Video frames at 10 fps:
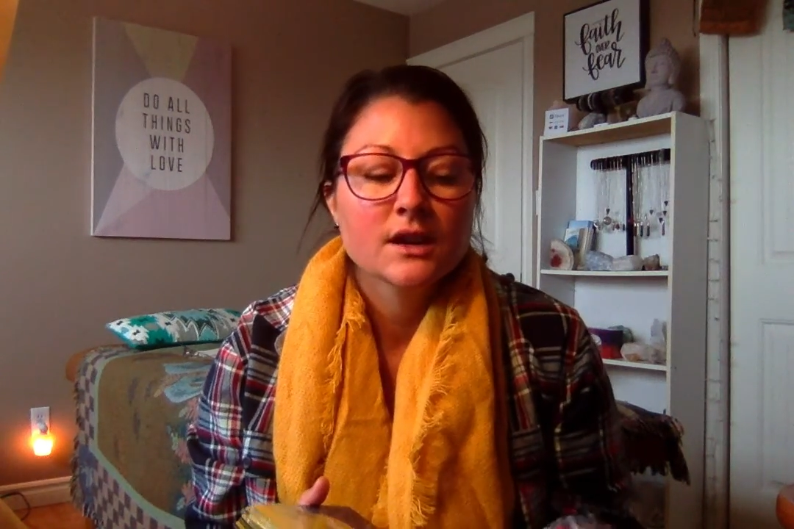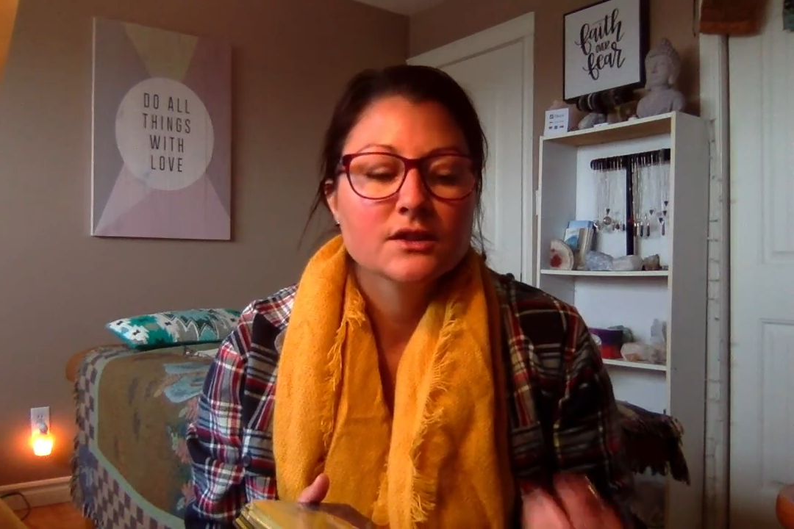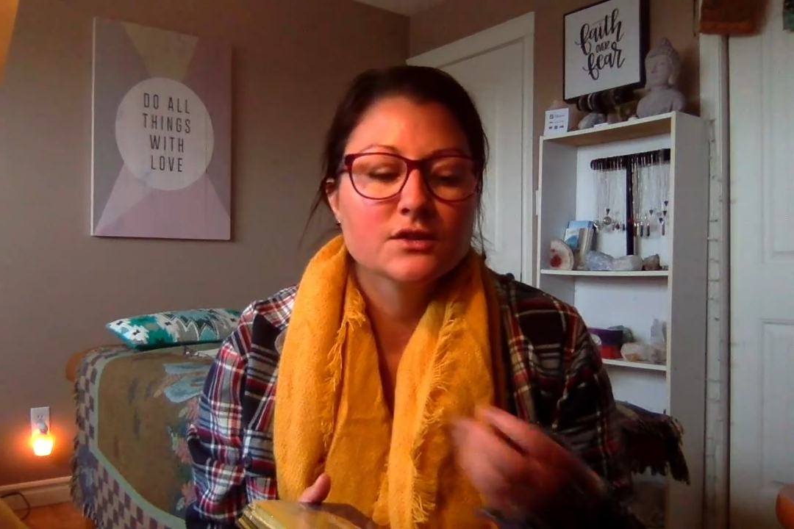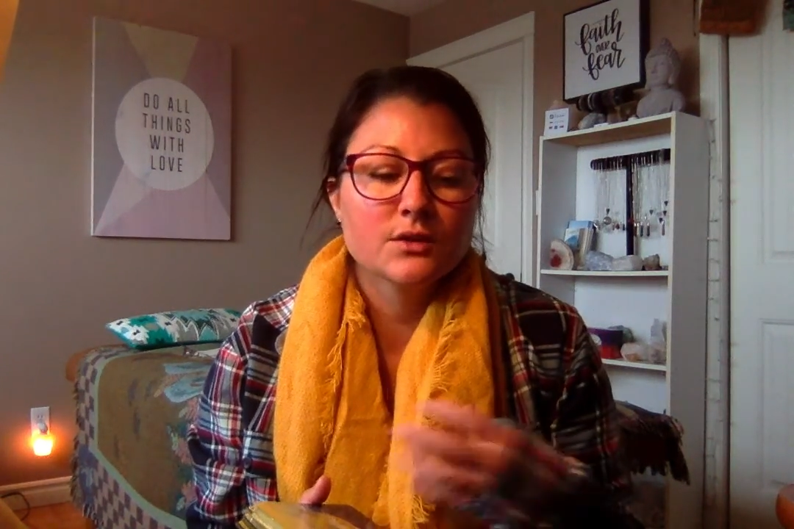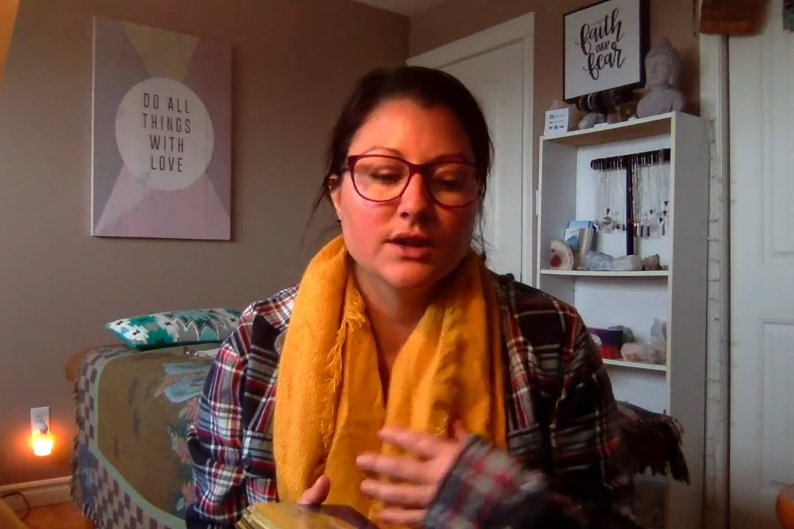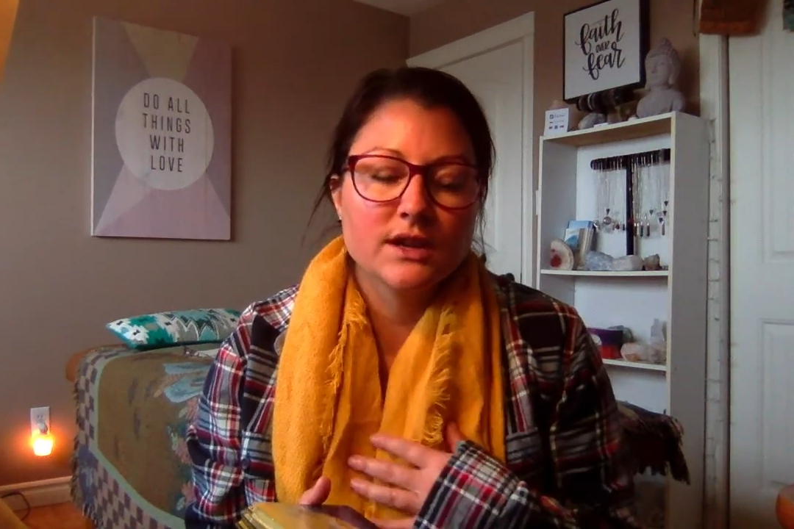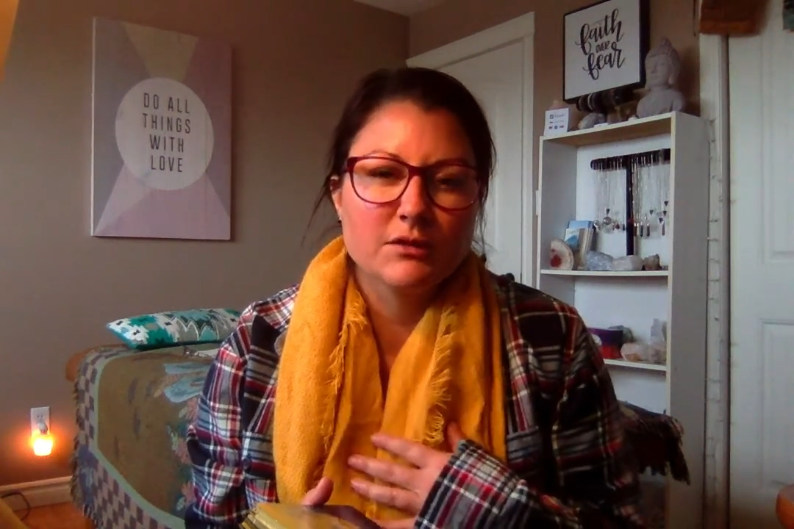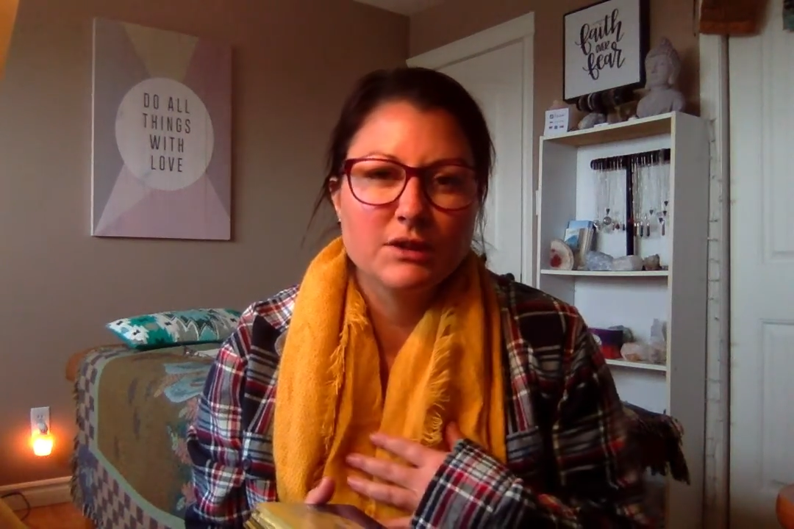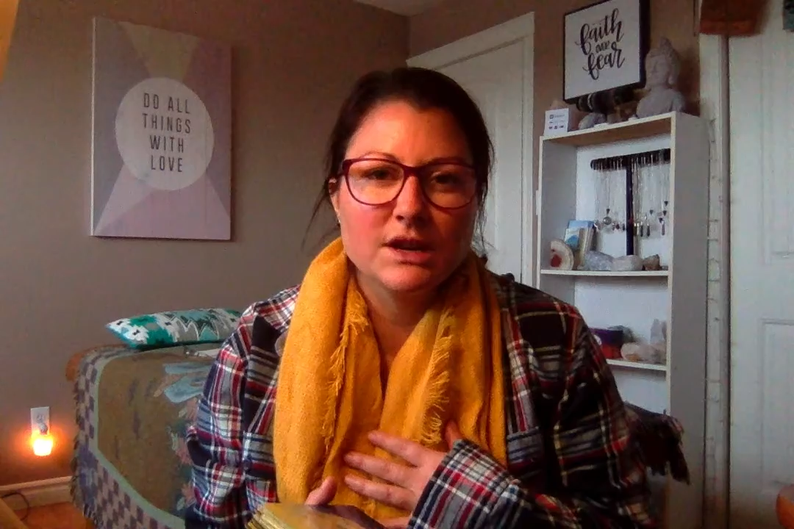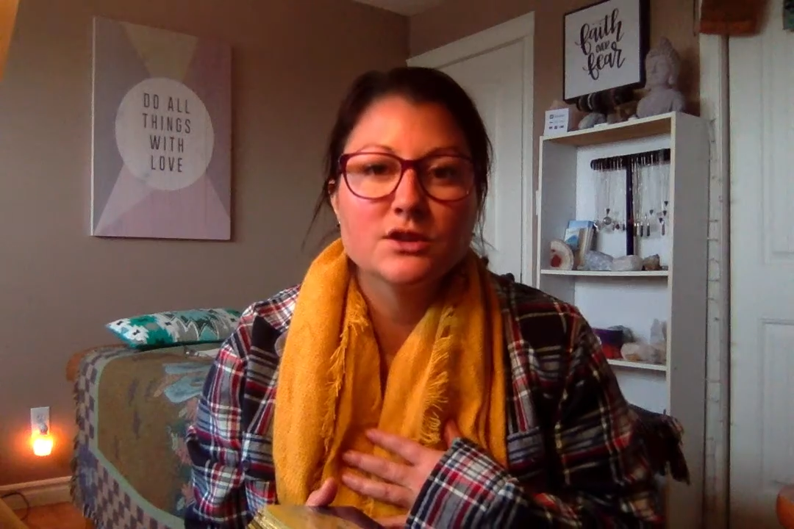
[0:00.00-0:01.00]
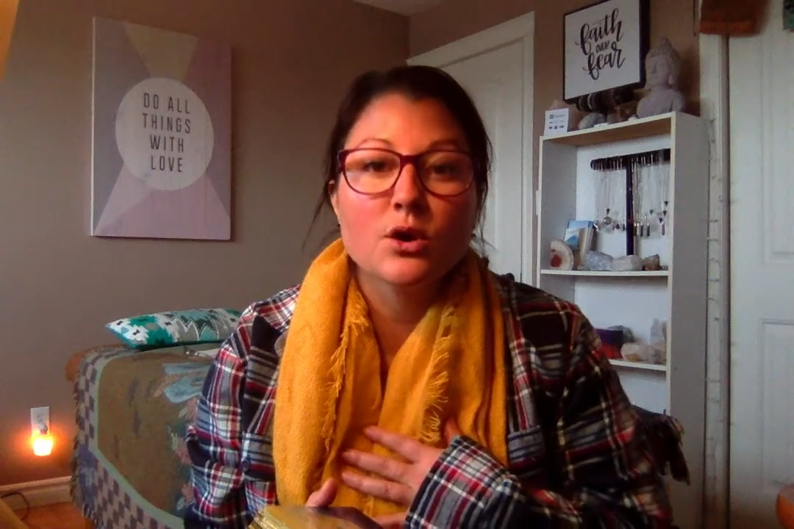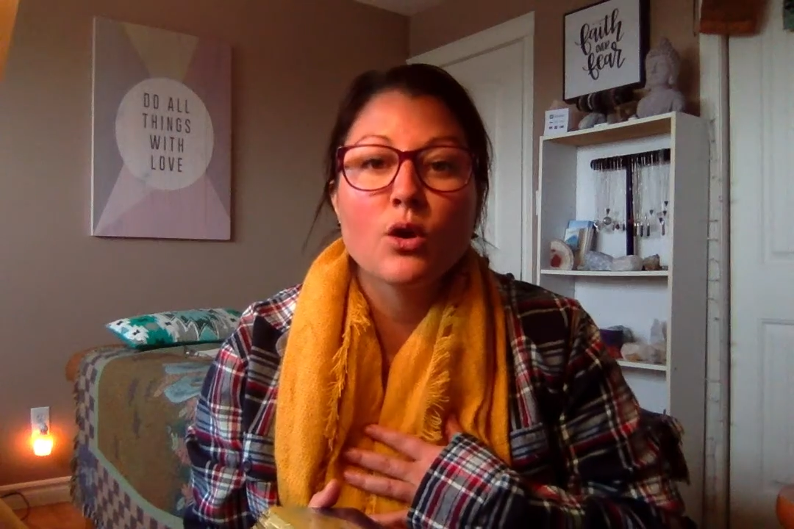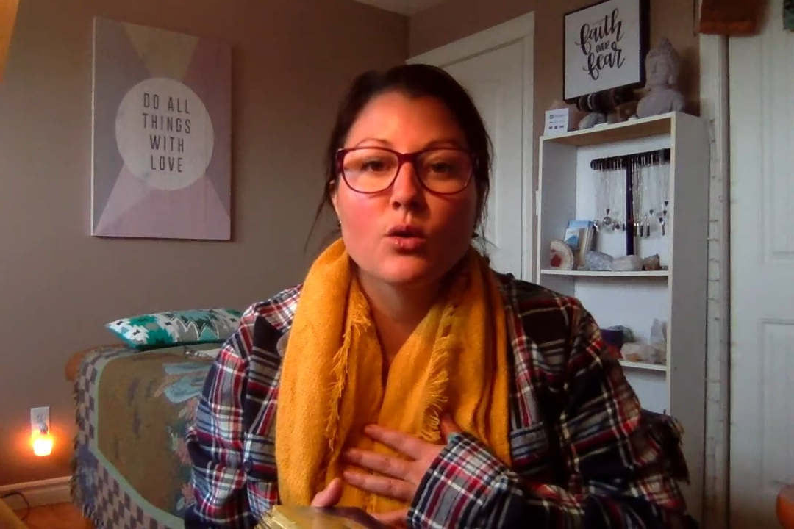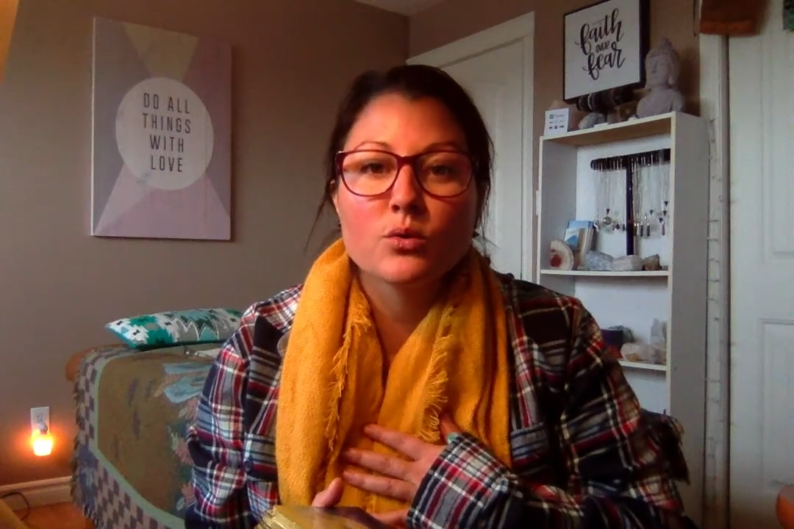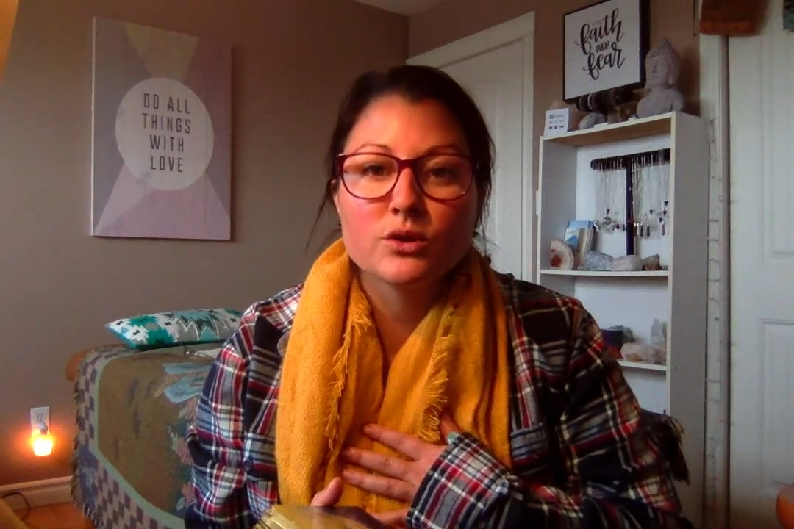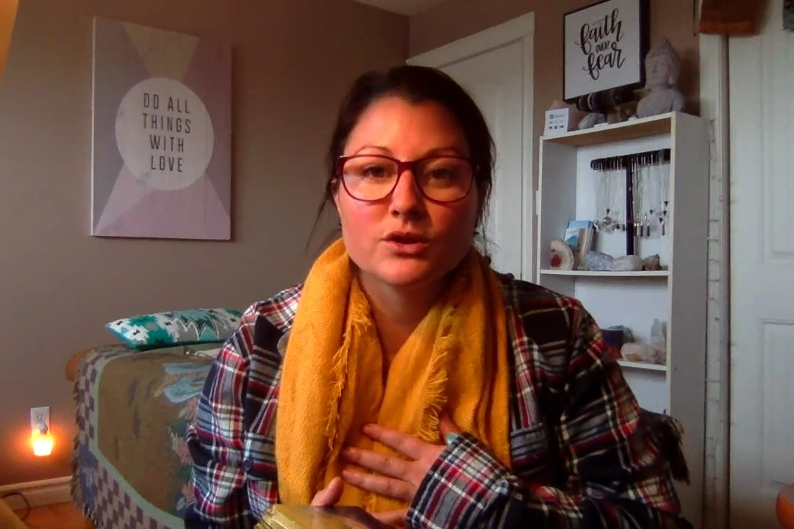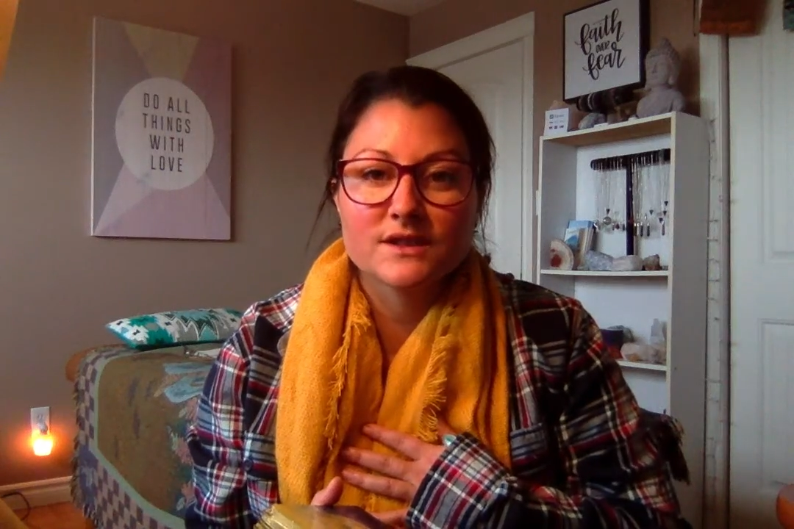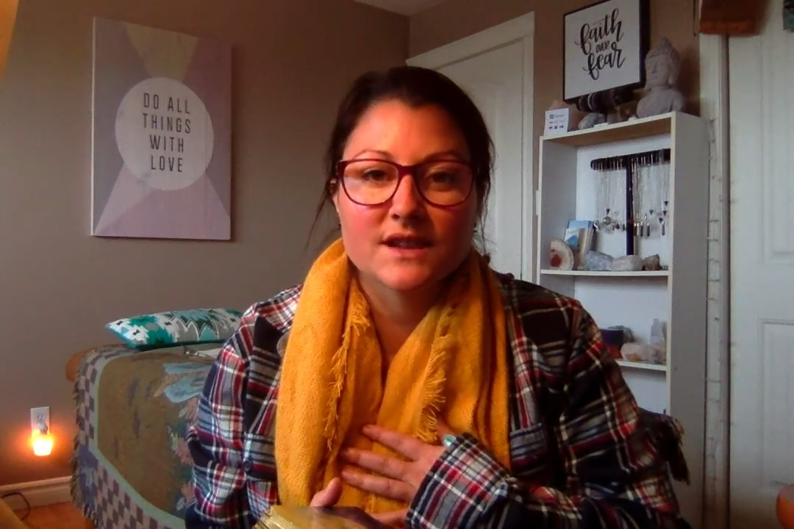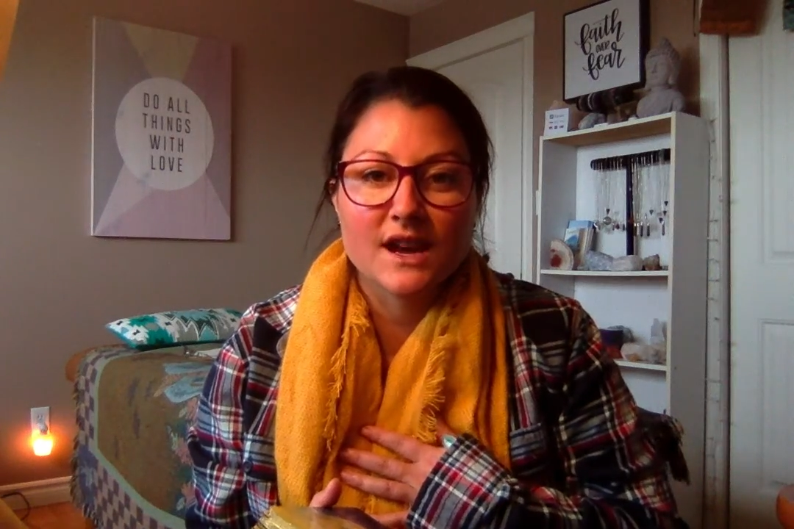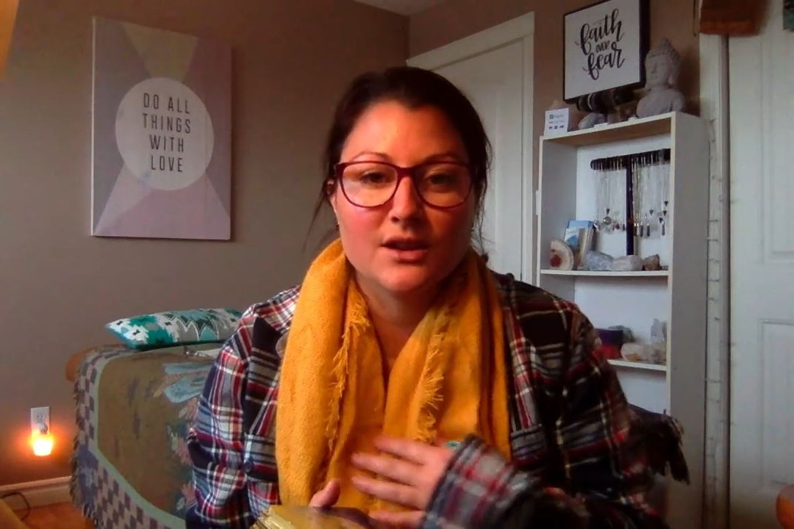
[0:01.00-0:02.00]
So you need to own your
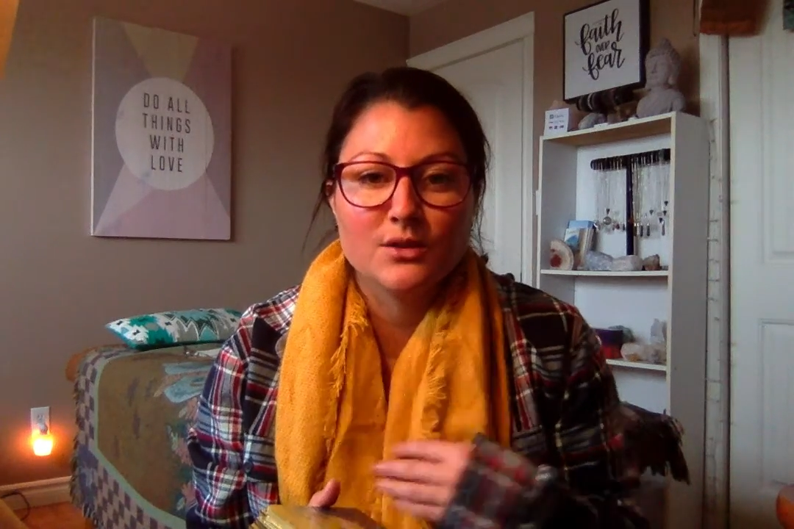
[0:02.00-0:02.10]
skin.